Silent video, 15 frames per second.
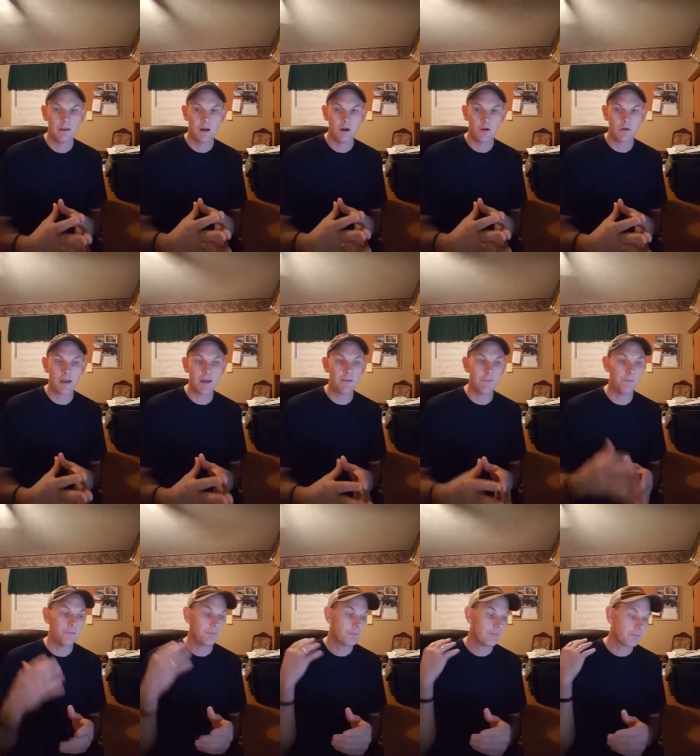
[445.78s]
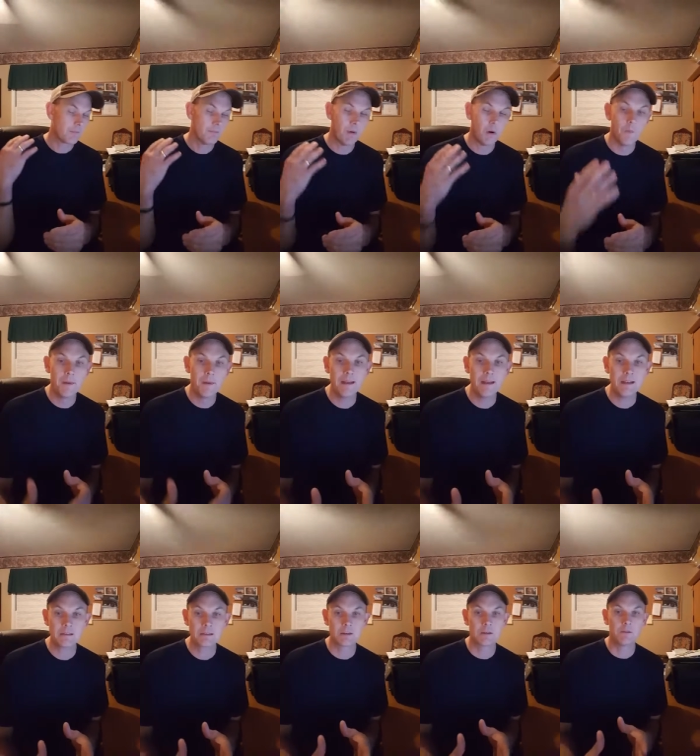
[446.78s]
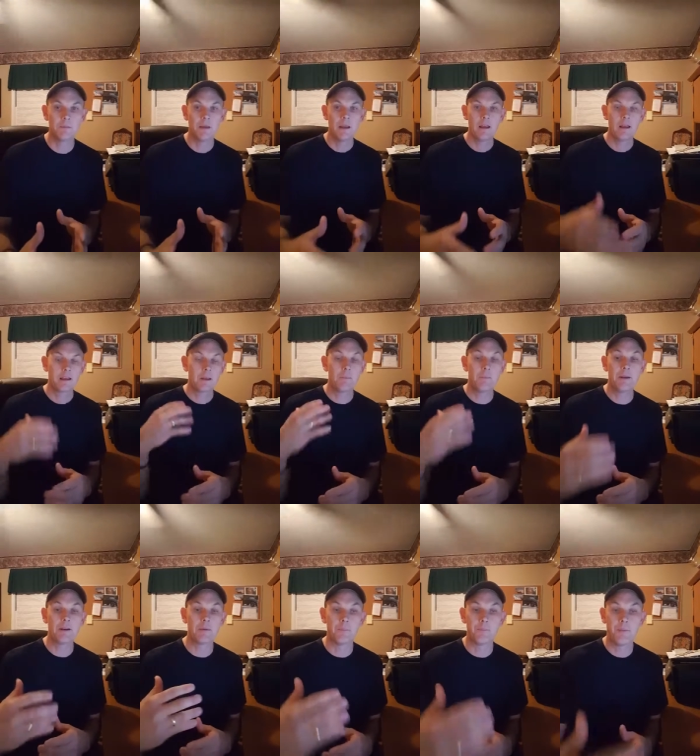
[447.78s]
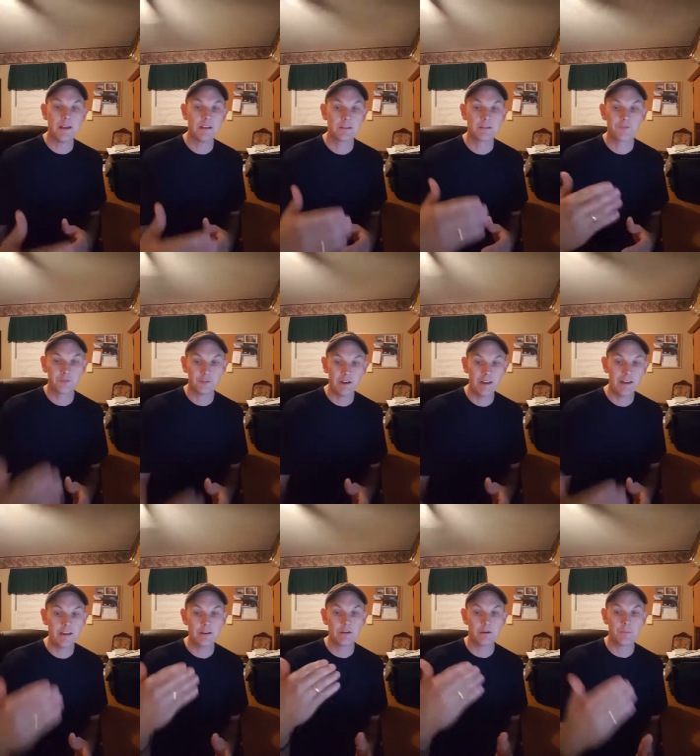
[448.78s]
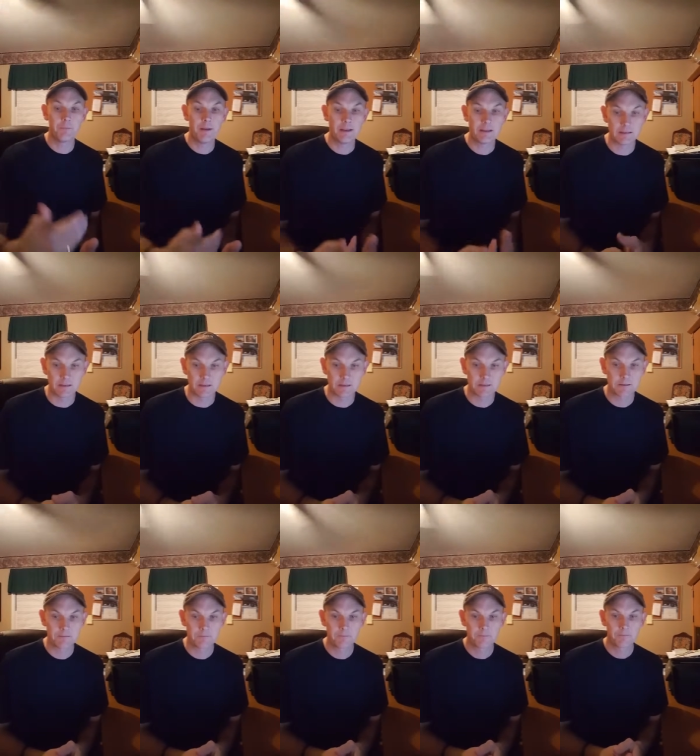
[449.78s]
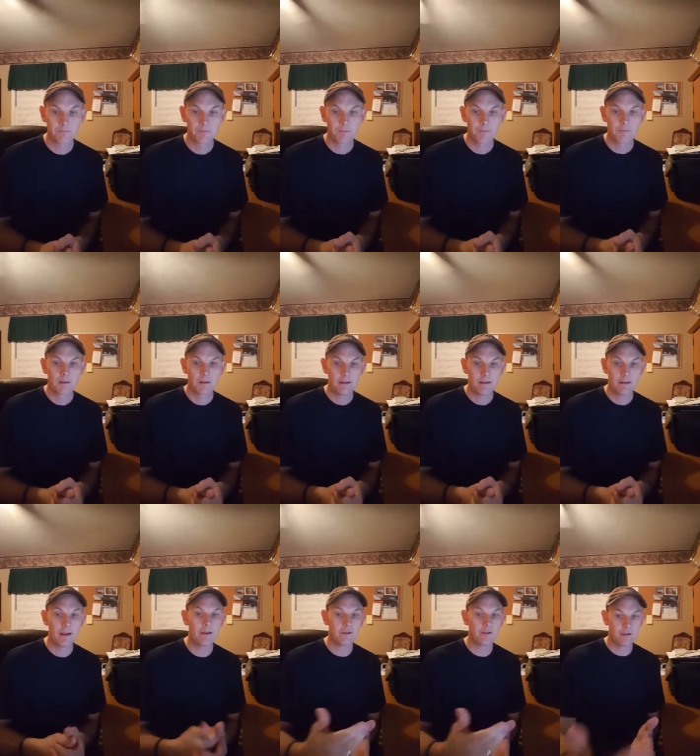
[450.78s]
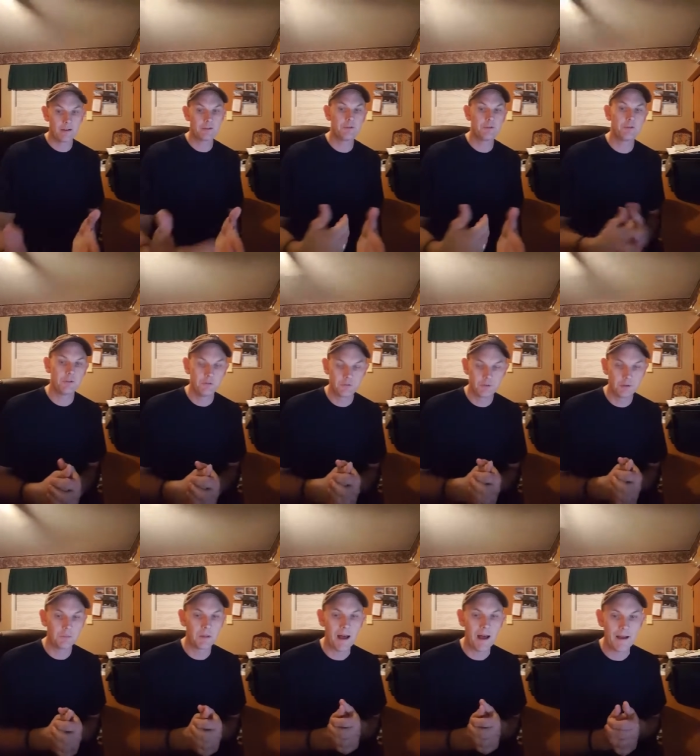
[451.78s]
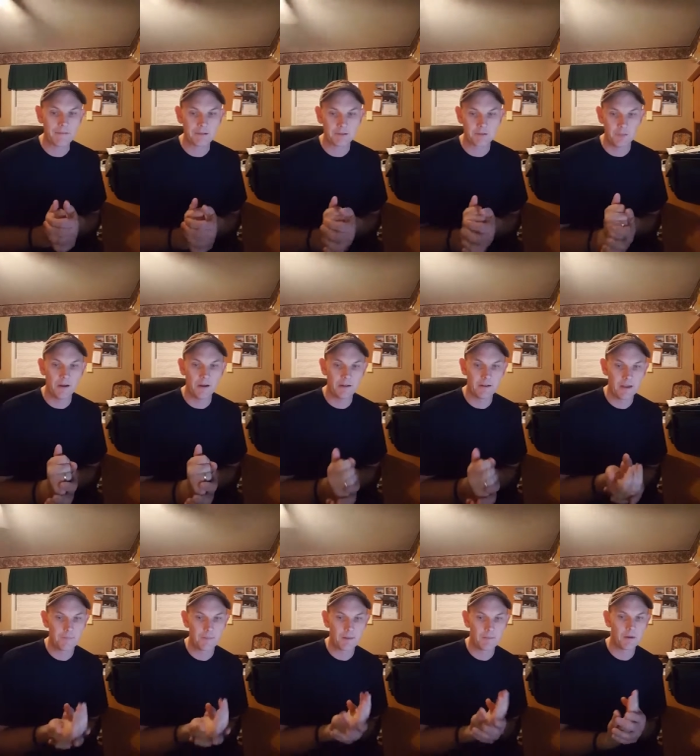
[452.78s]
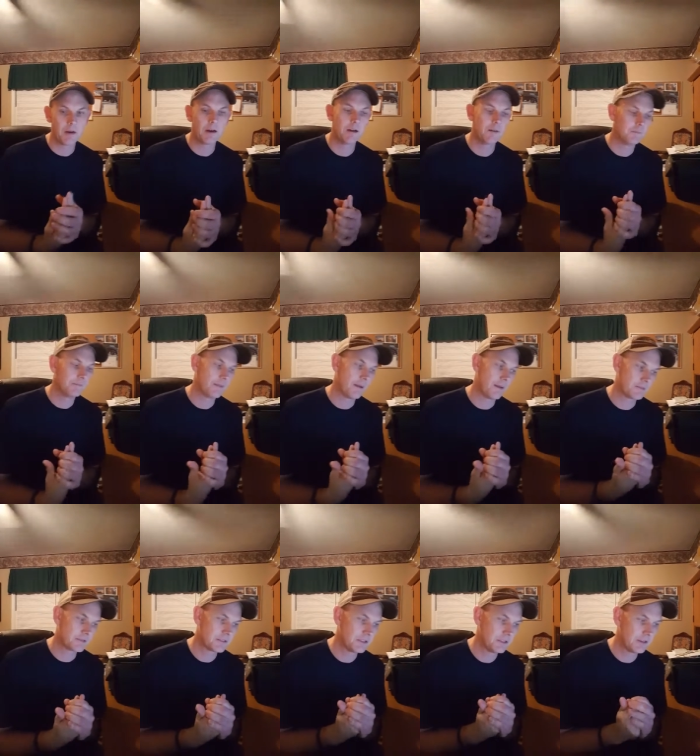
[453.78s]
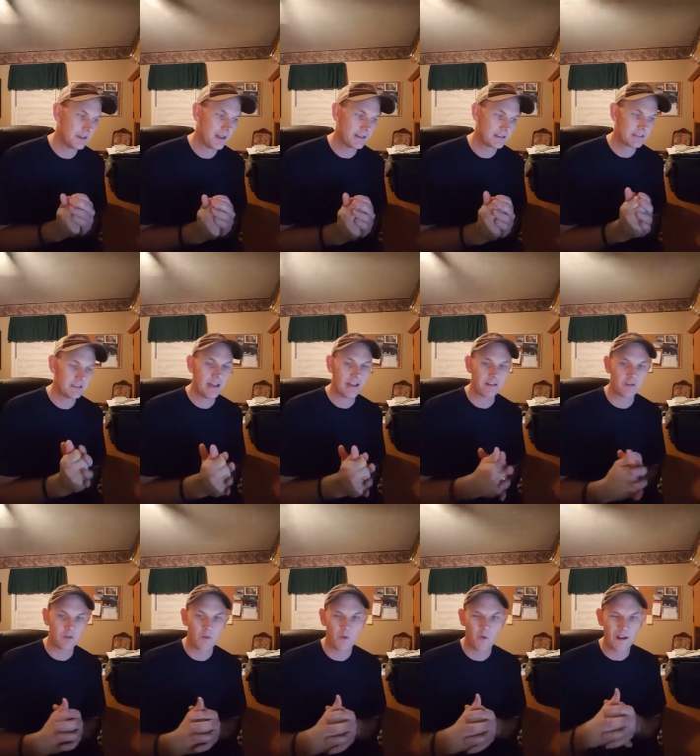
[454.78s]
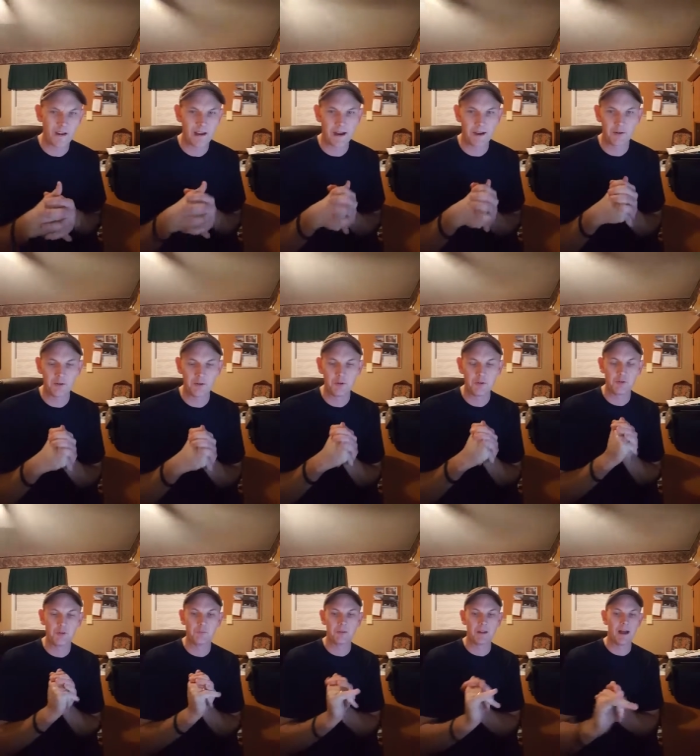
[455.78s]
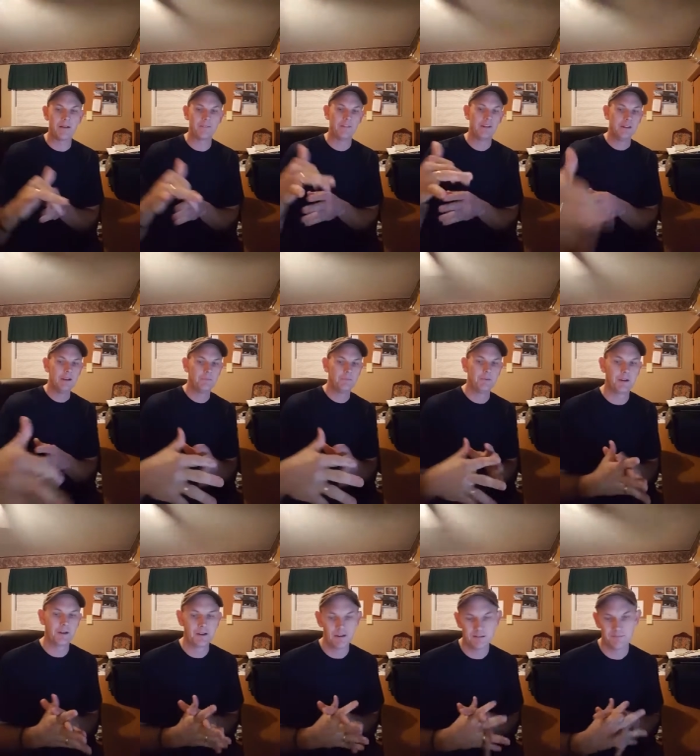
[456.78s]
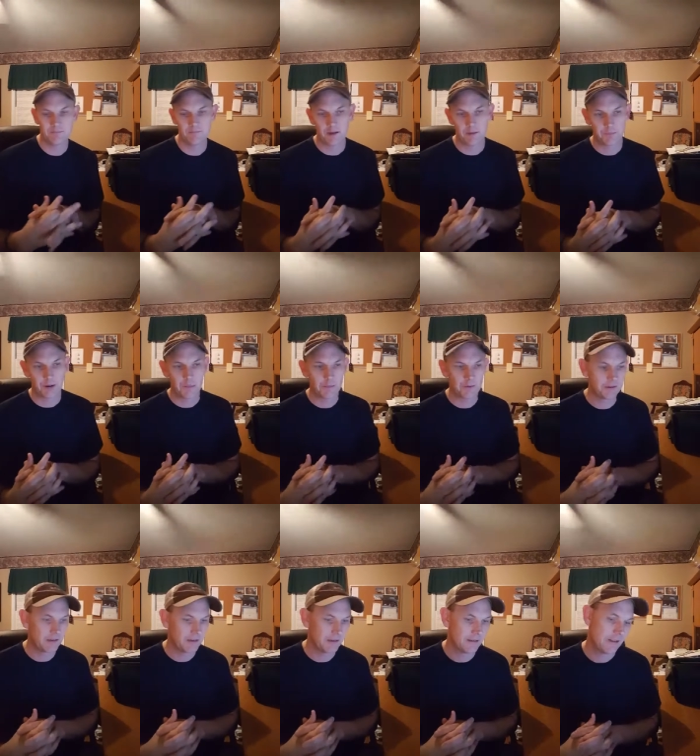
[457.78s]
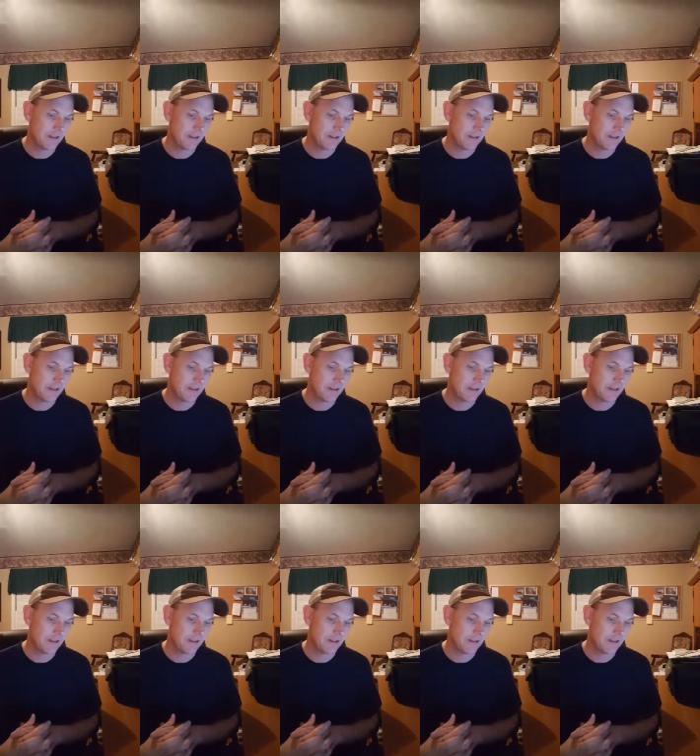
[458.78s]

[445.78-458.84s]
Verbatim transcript: Okay? Momentum can be your best friend in your business. Yeah, there is YouTube lives as well. Yeah, I'm um I'm still I still haven't quite got on YouTube live, but um I'm probably gonna